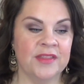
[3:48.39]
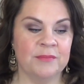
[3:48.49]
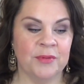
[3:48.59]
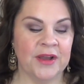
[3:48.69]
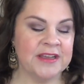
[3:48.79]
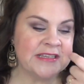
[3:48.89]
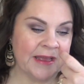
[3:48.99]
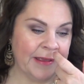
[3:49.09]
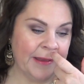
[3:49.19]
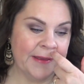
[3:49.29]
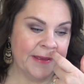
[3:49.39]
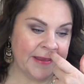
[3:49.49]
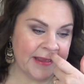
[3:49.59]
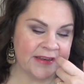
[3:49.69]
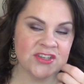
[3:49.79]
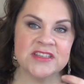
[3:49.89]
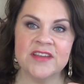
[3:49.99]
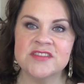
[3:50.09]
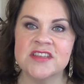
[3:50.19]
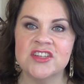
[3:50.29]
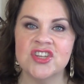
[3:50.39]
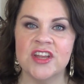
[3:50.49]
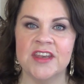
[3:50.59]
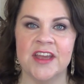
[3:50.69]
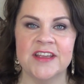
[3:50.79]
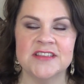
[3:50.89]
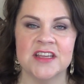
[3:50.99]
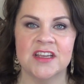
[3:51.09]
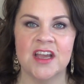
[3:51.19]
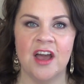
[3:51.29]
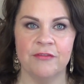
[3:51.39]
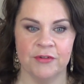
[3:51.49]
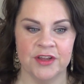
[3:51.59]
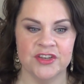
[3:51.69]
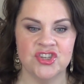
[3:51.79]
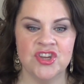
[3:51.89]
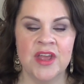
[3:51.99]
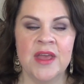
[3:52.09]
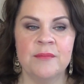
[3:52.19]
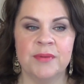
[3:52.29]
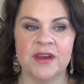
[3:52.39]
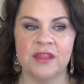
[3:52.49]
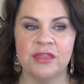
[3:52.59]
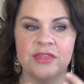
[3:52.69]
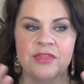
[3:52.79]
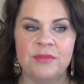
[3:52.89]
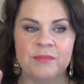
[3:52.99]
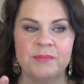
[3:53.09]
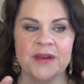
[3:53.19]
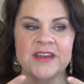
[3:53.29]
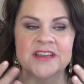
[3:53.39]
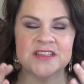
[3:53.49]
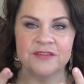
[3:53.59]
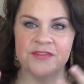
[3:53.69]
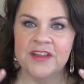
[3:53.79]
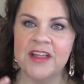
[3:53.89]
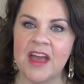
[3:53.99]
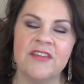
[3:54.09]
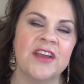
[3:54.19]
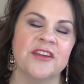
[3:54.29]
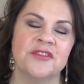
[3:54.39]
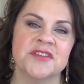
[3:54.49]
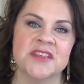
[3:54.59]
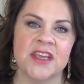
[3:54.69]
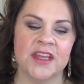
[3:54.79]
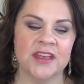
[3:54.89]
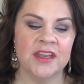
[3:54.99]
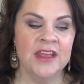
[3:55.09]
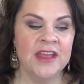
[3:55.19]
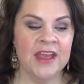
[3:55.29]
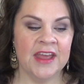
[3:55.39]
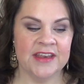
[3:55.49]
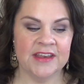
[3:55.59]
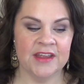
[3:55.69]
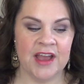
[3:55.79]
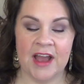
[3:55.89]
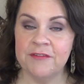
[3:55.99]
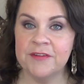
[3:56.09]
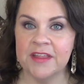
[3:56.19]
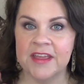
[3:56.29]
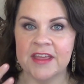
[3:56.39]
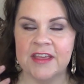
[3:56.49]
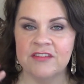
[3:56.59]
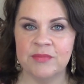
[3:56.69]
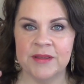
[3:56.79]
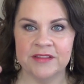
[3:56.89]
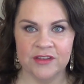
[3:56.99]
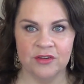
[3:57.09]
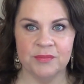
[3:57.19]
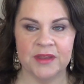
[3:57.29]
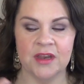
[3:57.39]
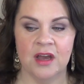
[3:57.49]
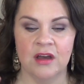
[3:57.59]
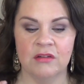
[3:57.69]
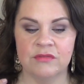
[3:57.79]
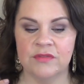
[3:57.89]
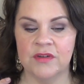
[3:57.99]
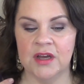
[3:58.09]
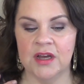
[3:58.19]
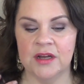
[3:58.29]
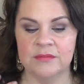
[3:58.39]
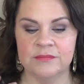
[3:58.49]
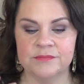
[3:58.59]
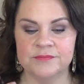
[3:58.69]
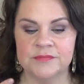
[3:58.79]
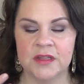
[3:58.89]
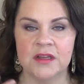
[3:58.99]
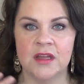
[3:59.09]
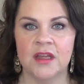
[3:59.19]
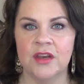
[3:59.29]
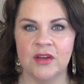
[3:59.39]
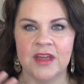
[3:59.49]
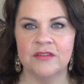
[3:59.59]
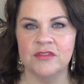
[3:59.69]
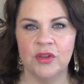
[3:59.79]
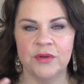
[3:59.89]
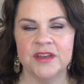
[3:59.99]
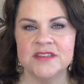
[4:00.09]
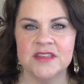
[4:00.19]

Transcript: Boy, I tell you, it just gives such a nice coverage, but a but it doesn't feel heavy on your skin. It, I feel like it gives me a little bit of, um, you know, kind of glowiness,